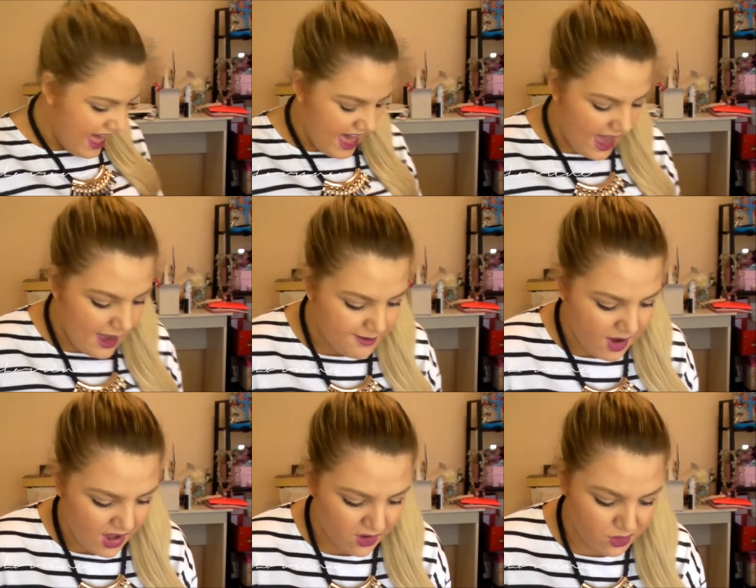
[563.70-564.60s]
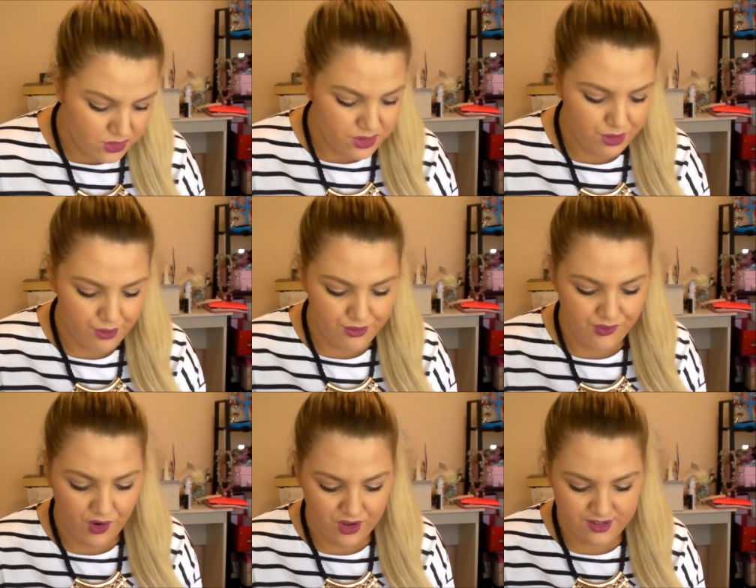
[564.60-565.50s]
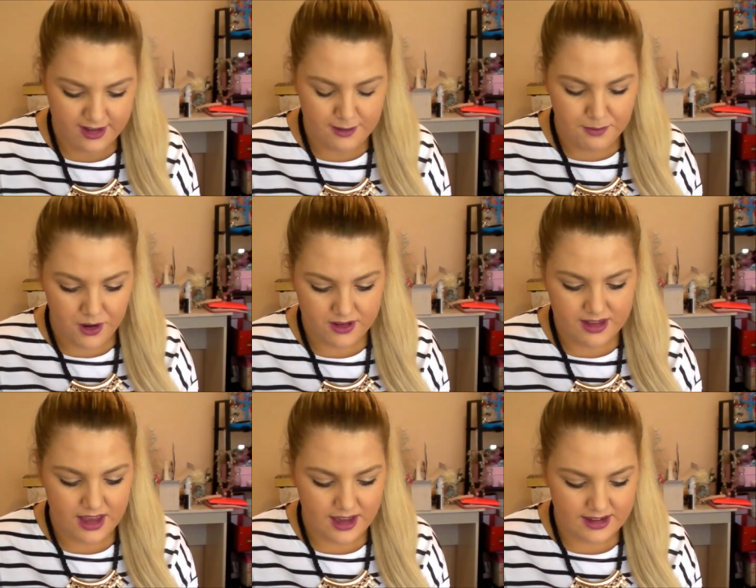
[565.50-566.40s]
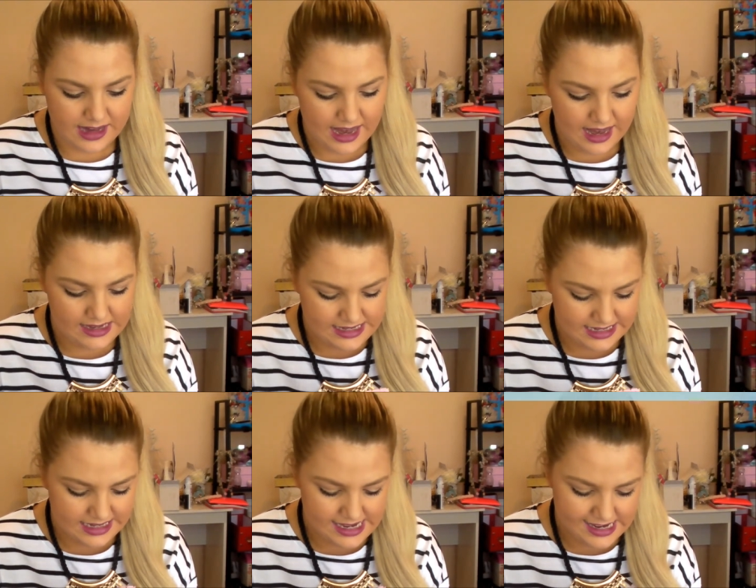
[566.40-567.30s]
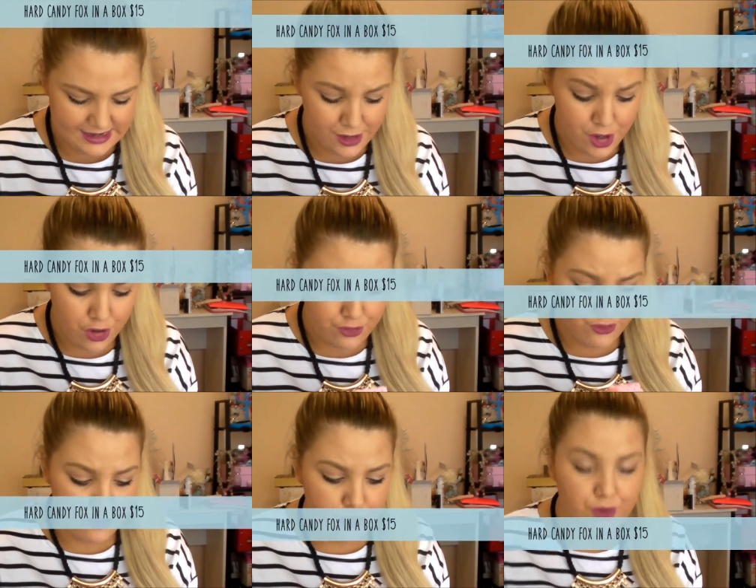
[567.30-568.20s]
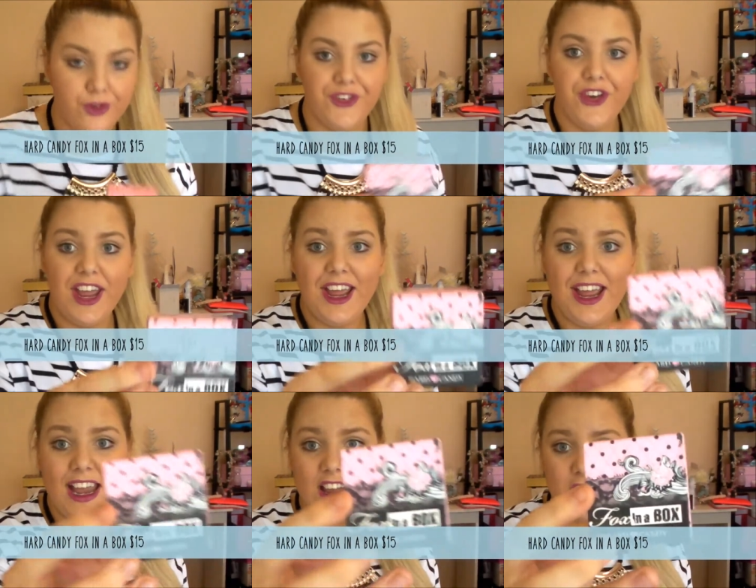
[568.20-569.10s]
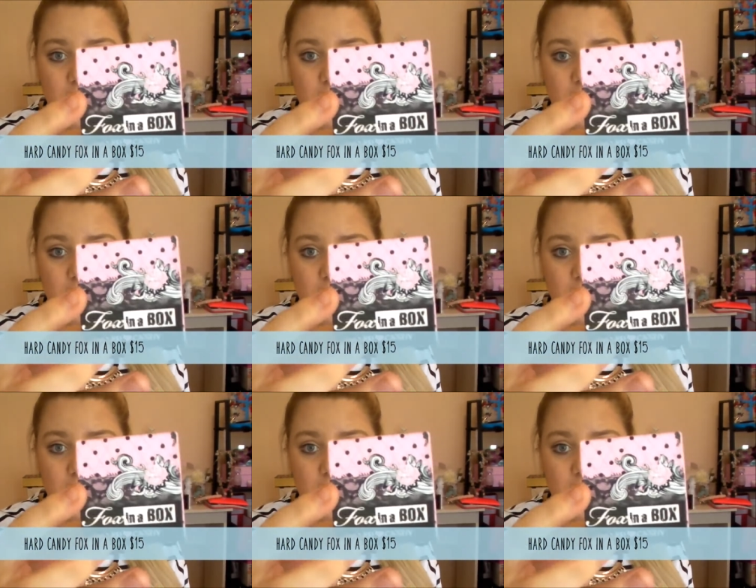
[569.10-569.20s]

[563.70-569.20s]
I got the Fox in a Box Hard Candy in Truth or Dare, and it